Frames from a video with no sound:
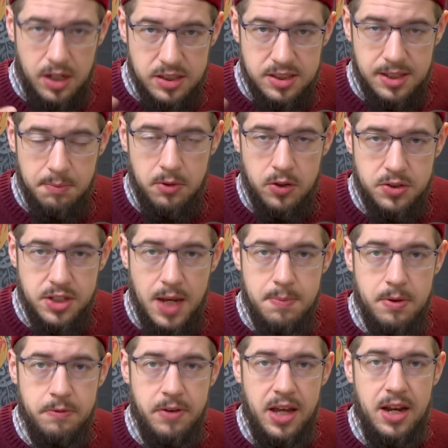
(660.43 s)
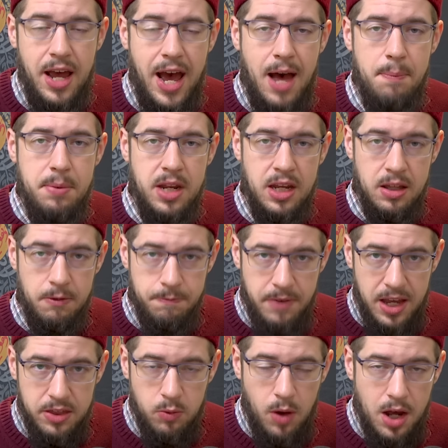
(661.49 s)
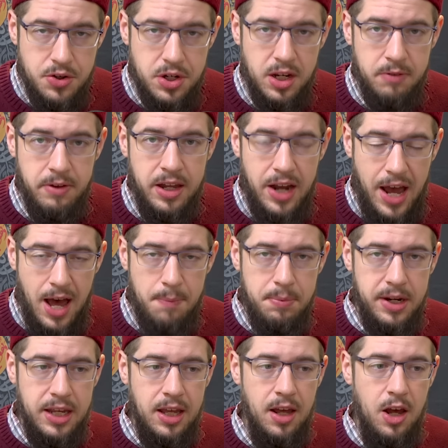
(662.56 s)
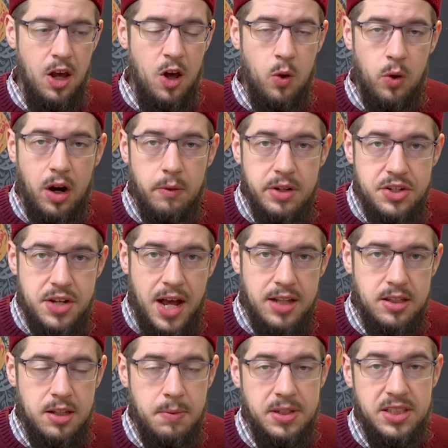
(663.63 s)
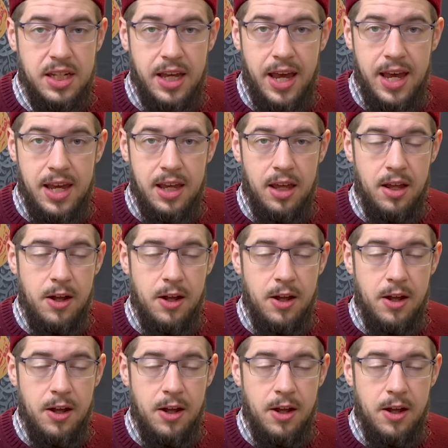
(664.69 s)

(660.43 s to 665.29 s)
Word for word: a similar type event happening, a faith washing event happening, or I reached out to them. I say, hey,